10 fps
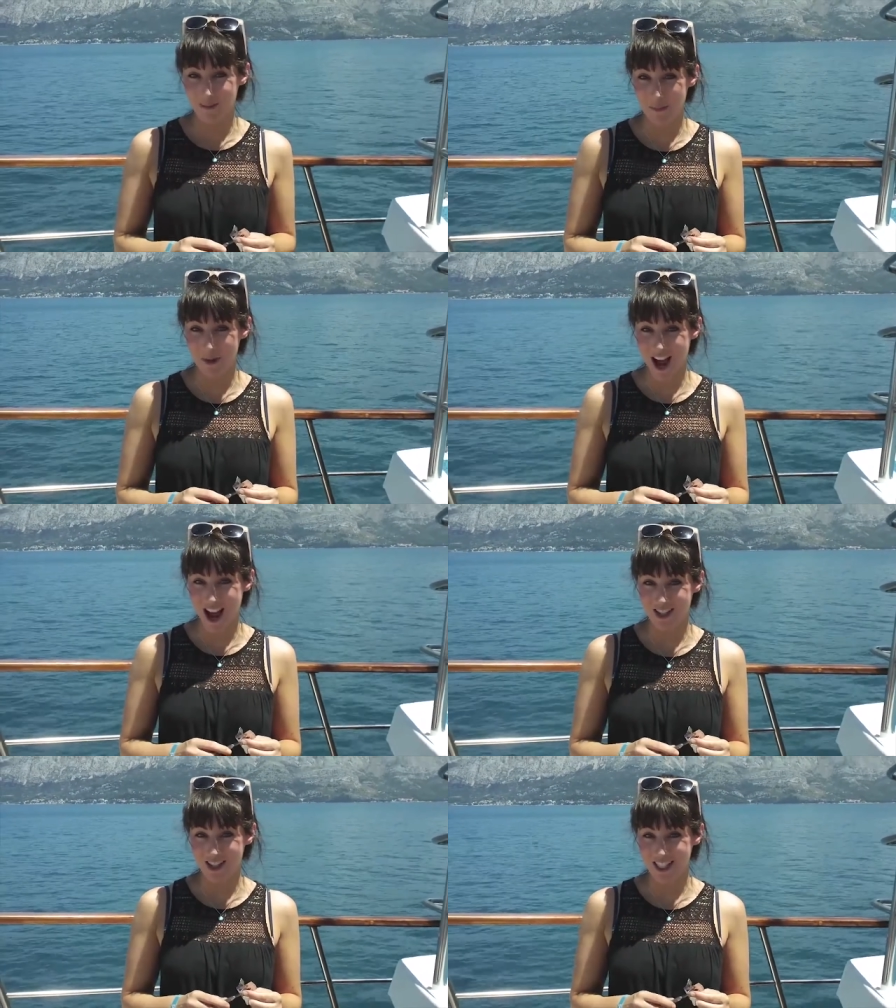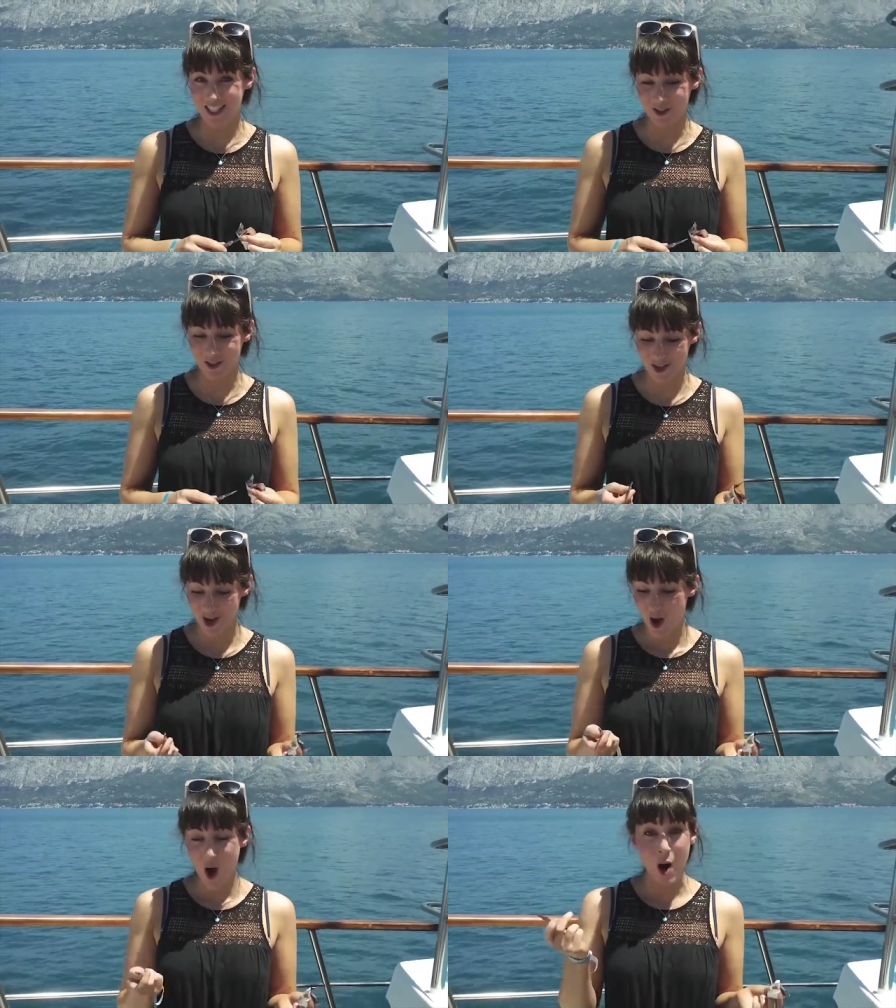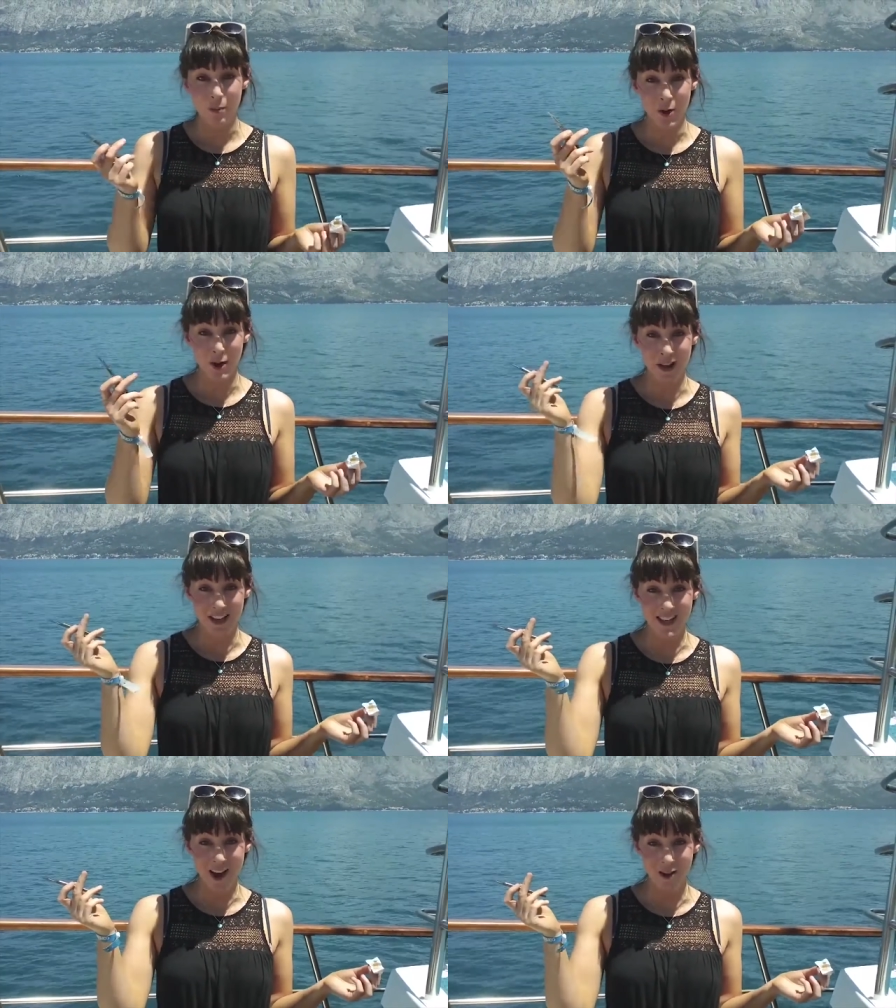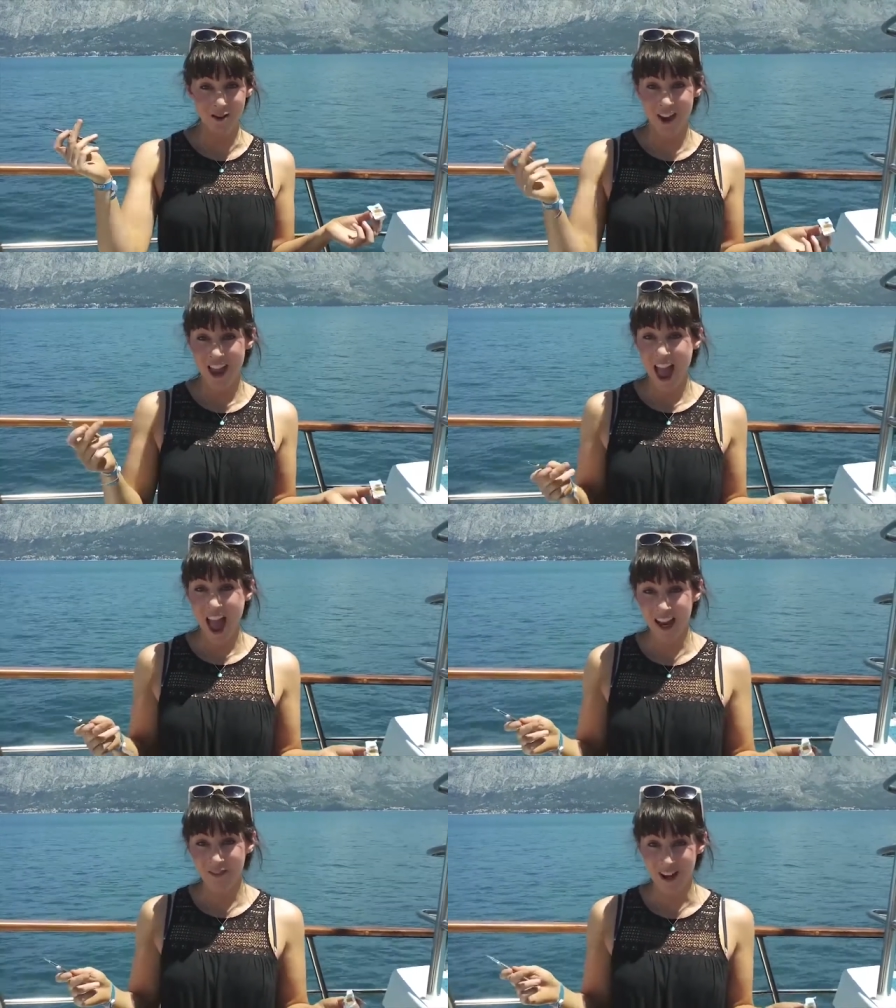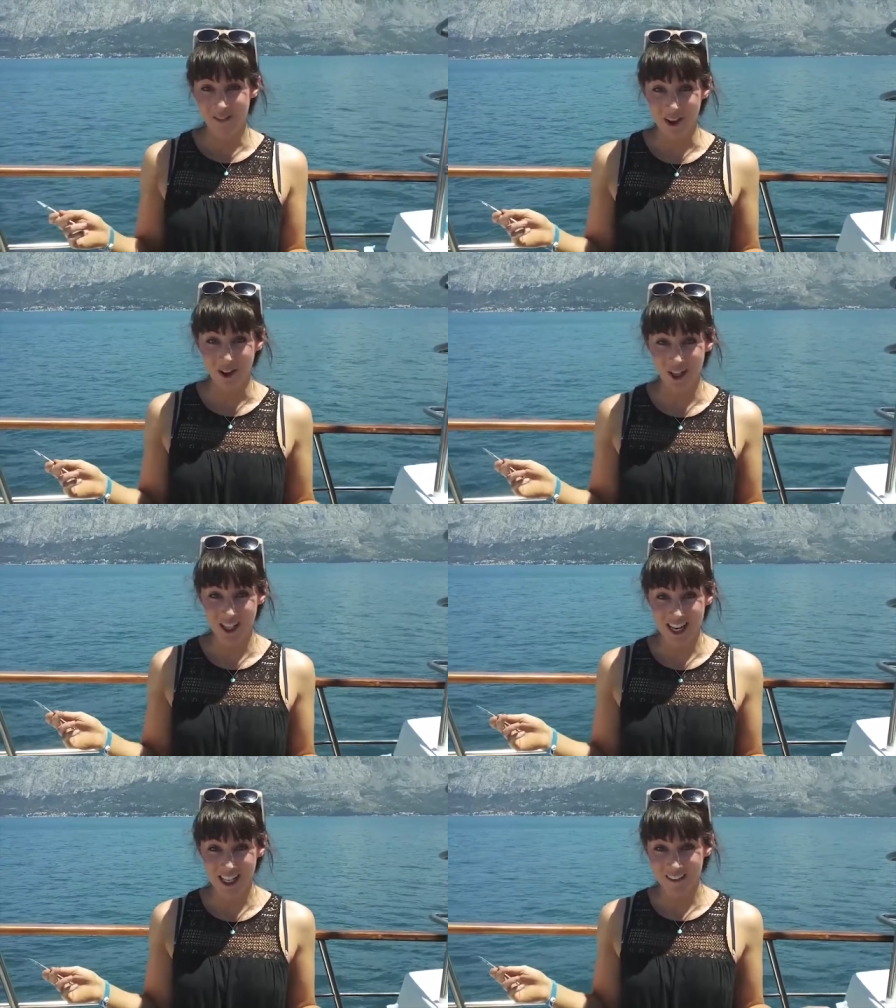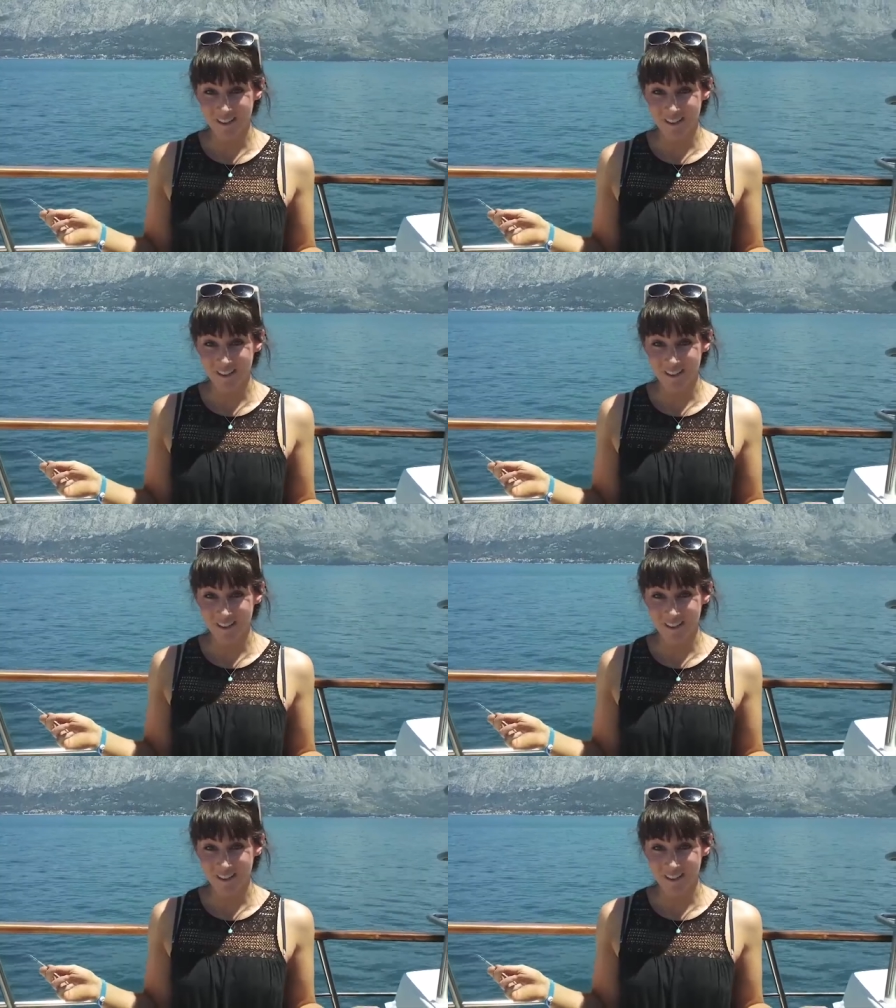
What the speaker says: my podiatry skills on both myself and my fellow Kentucky